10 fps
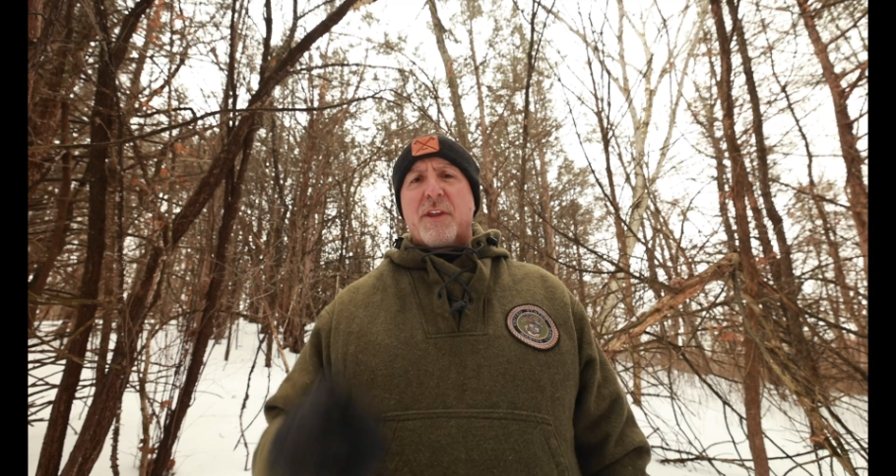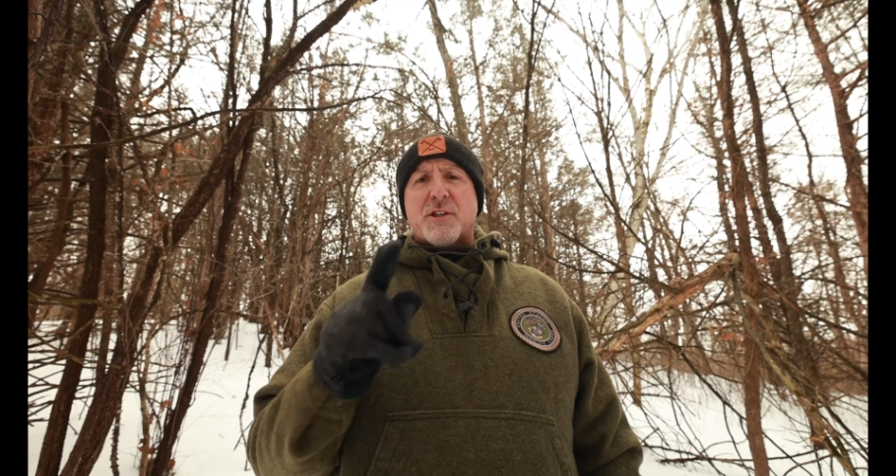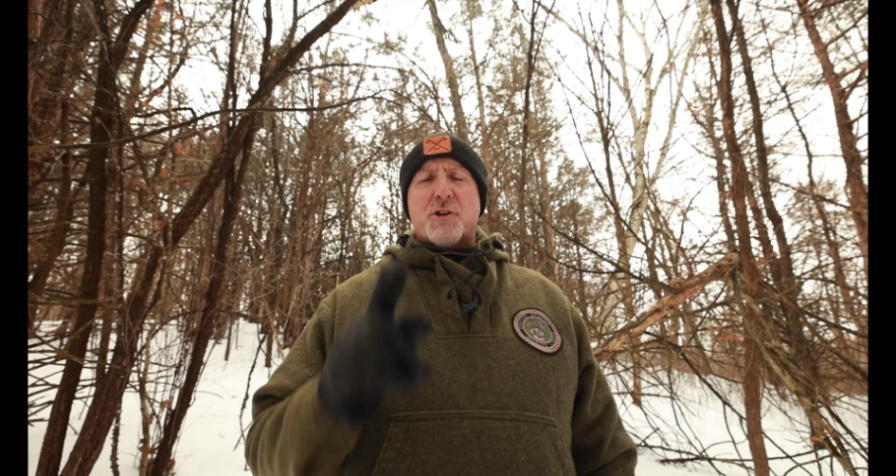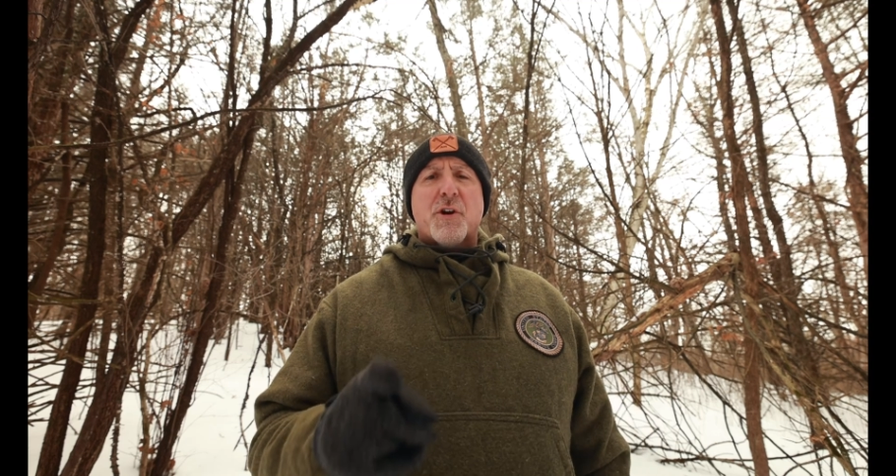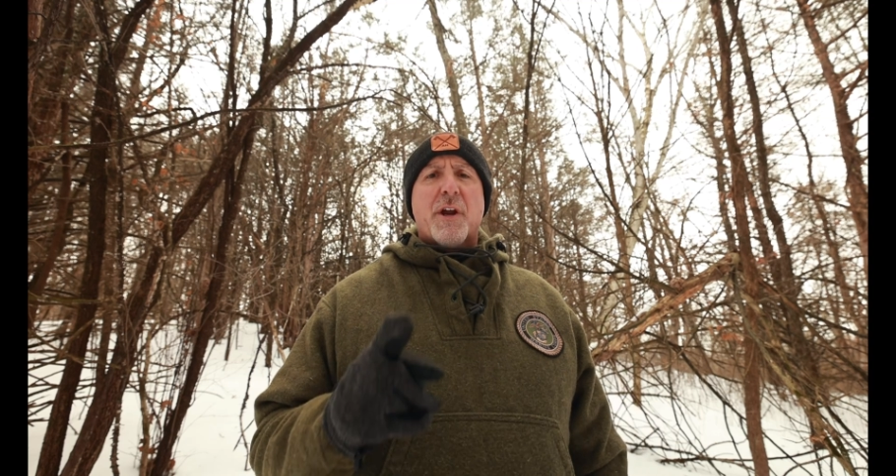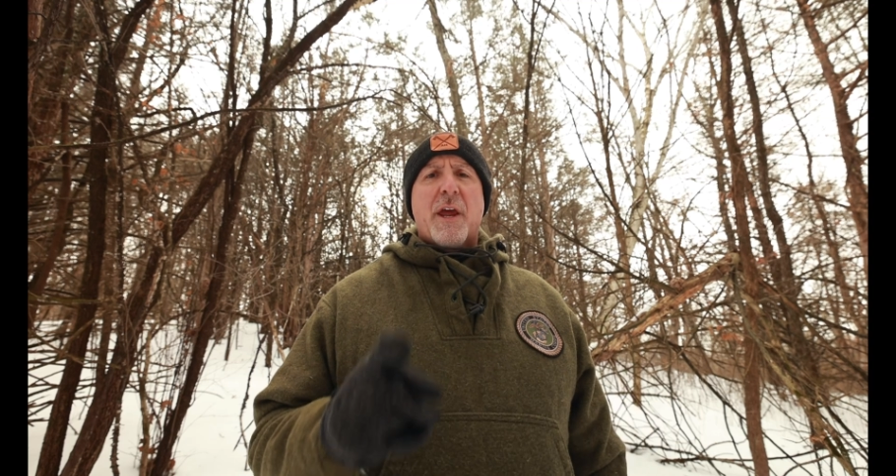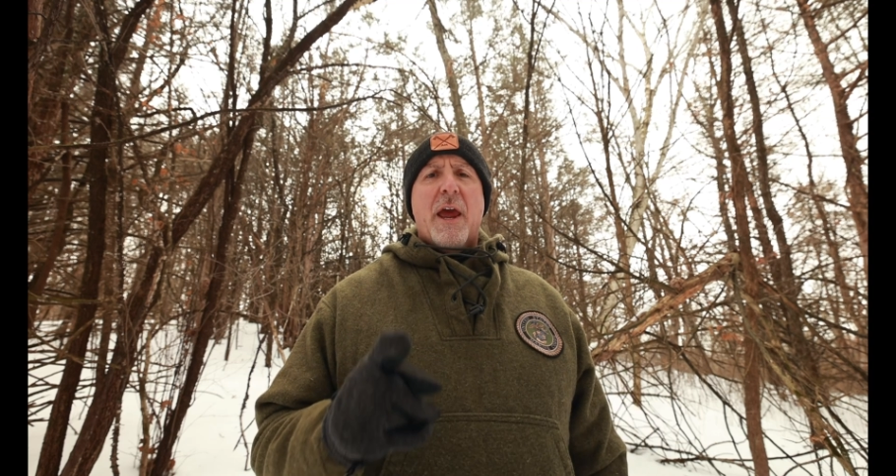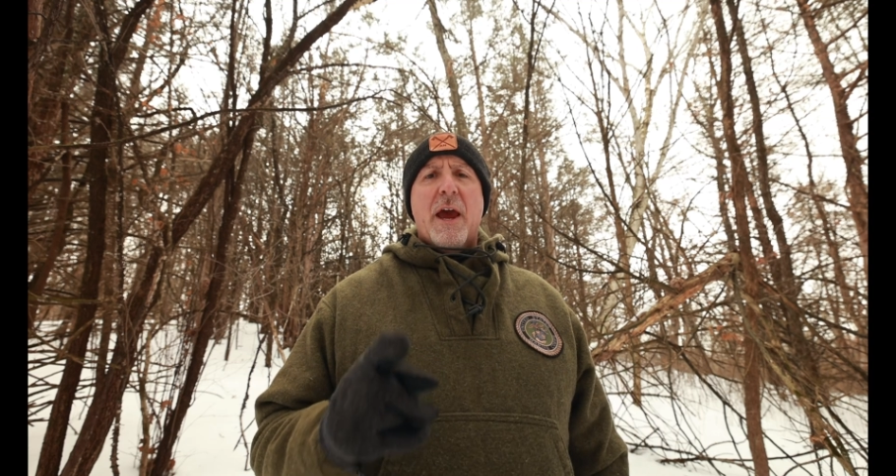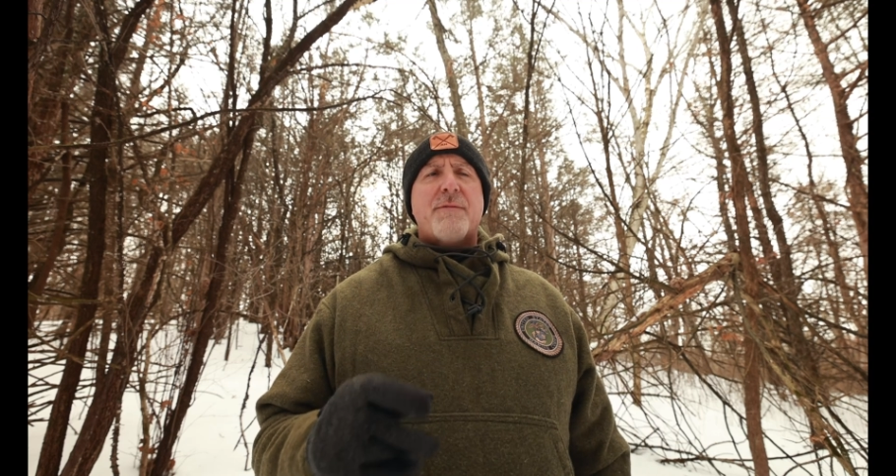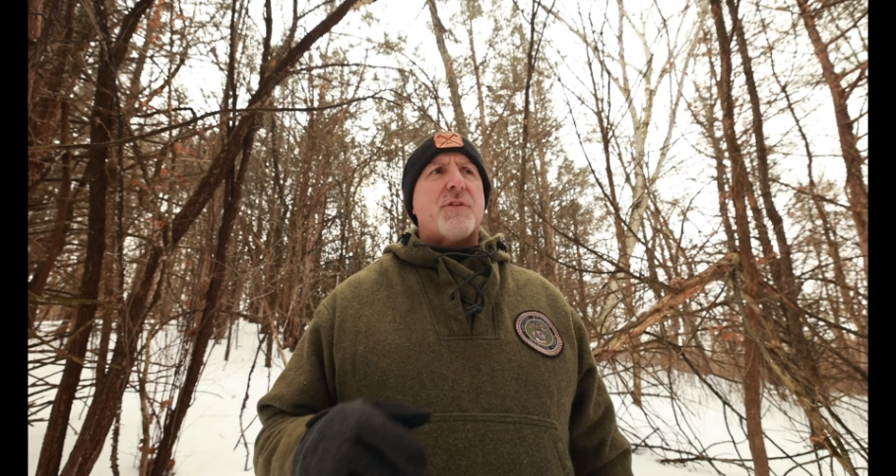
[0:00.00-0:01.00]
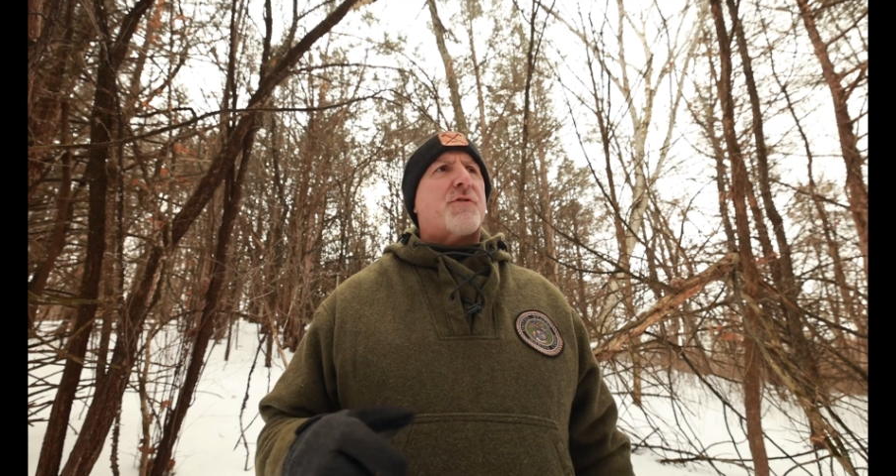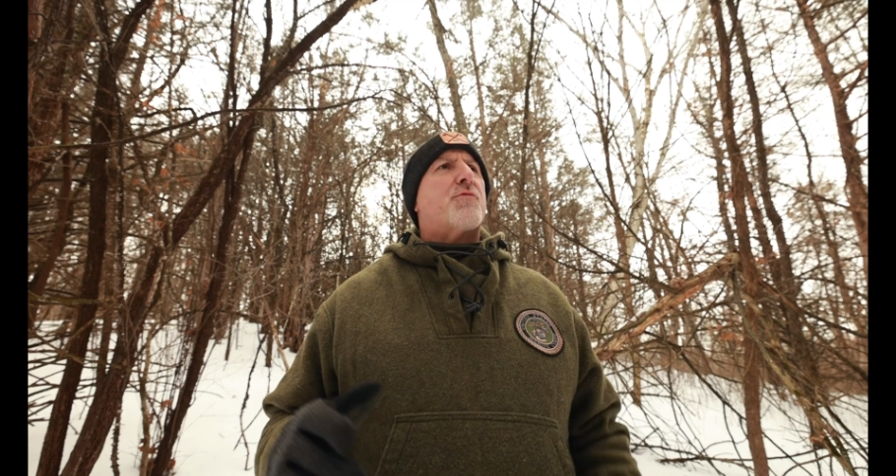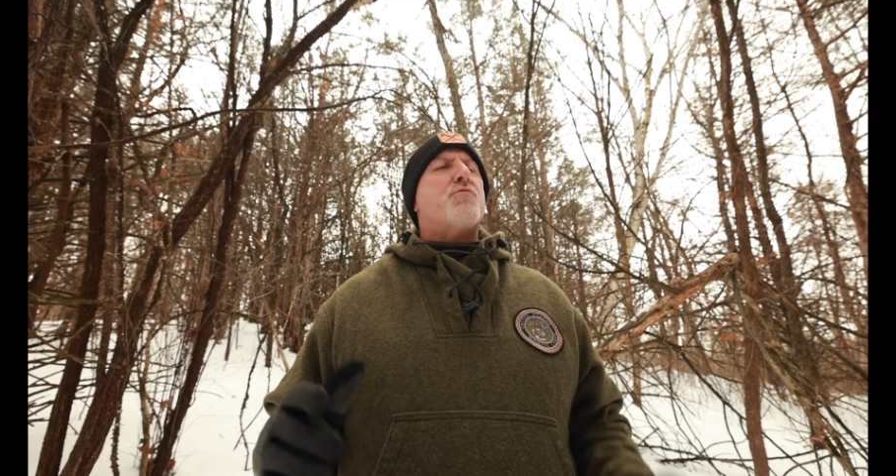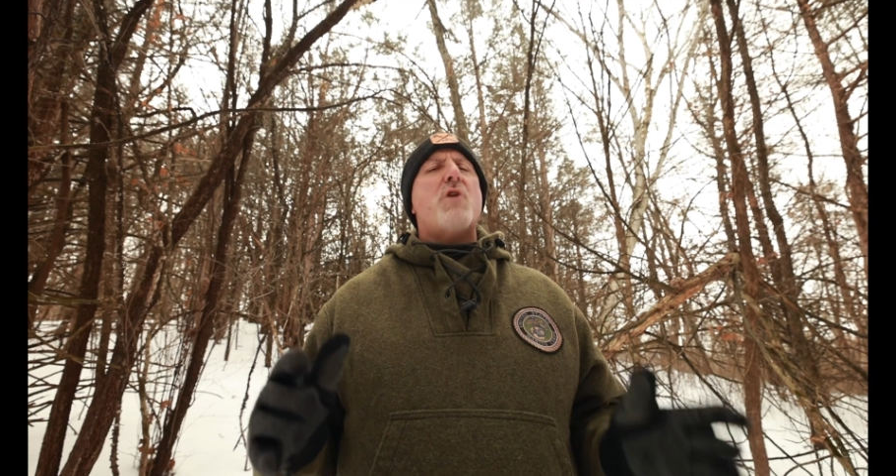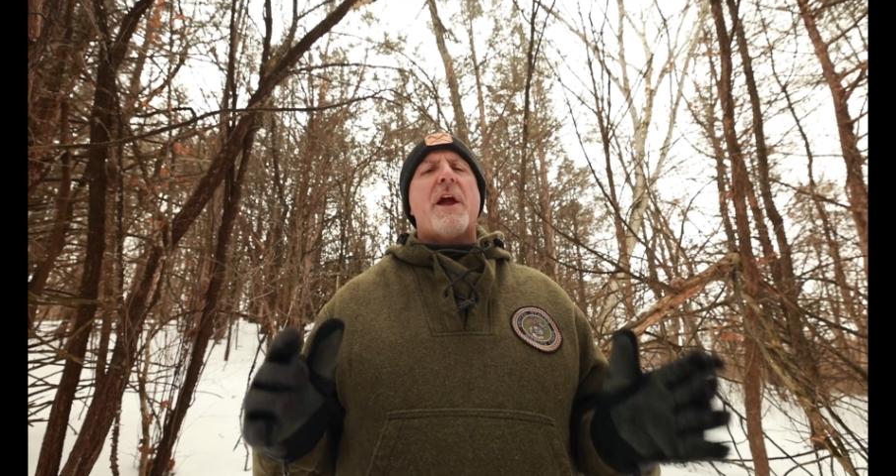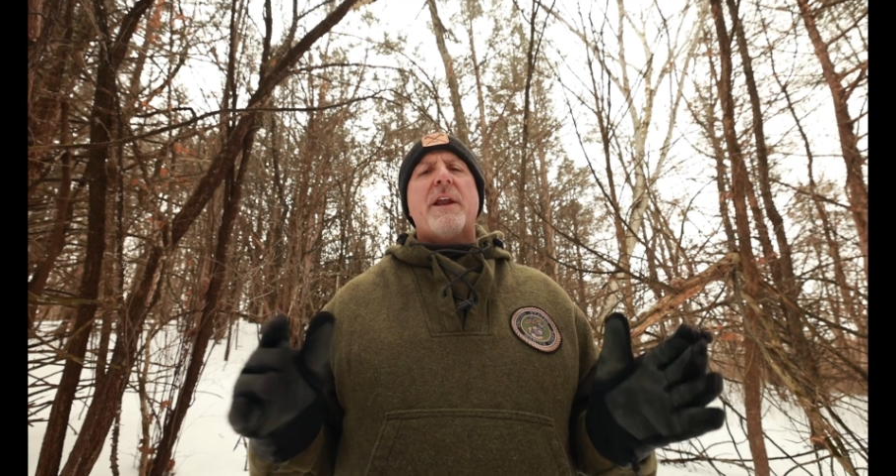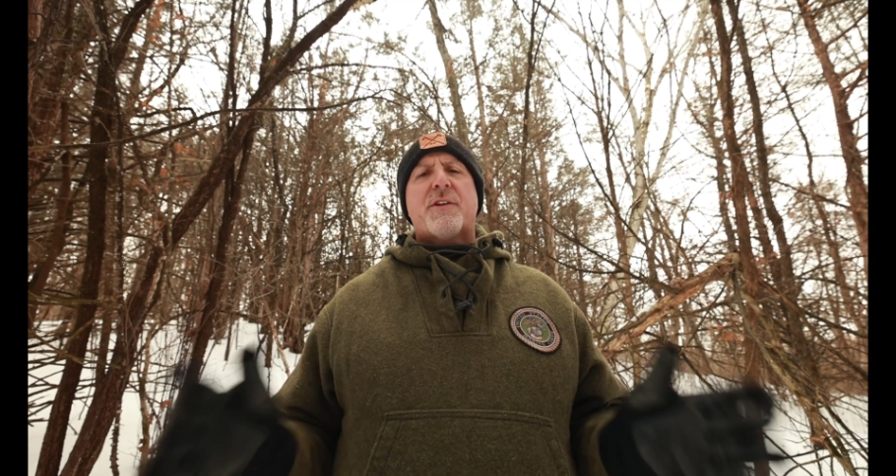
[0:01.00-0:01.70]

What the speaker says: that you're going to have this great